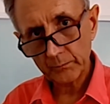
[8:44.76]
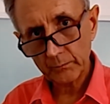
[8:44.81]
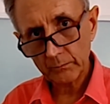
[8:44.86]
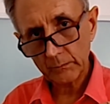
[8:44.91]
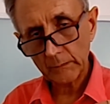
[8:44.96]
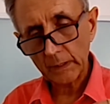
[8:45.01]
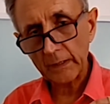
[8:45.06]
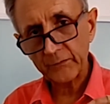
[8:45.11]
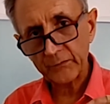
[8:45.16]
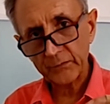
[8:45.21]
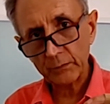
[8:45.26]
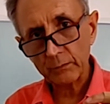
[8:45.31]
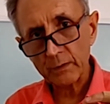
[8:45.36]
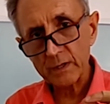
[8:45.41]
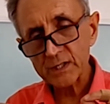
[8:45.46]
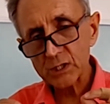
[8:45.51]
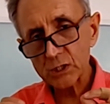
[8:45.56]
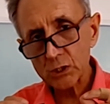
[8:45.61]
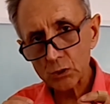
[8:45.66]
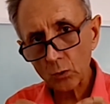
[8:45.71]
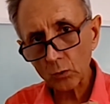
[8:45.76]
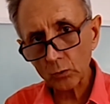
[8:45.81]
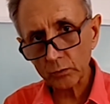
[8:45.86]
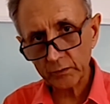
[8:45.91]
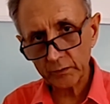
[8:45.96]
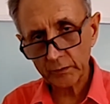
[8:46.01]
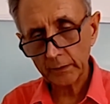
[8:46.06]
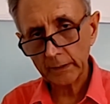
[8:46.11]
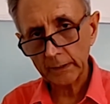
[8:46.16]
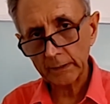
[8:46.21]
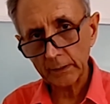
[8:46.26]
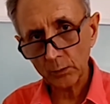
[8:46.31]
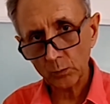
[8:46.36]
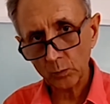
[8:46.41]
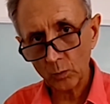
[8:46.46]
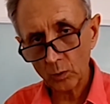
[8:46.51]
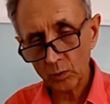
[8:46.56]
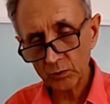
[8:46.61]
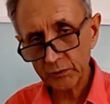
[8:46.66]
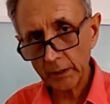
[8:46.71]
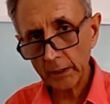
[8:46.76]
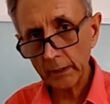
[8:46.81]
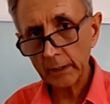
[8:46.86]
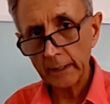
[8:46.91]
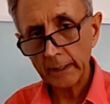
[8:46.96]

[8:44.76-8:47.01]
If there is salt in the water,